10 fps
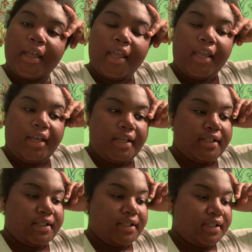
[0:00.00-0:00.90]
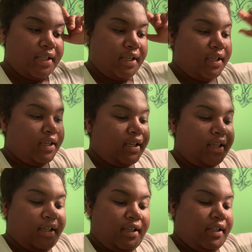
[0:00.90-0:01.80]
and
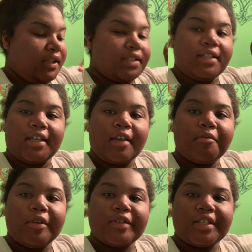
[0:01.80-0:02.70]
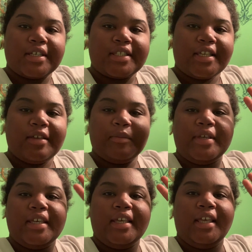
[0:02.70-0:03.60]
listen to good music to get
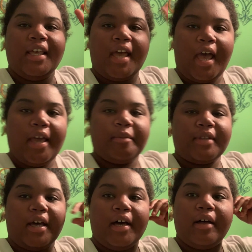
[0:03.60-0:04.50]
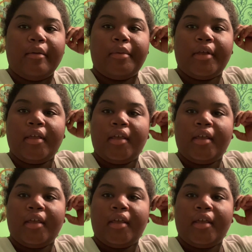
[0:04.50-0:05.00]
me hyped up.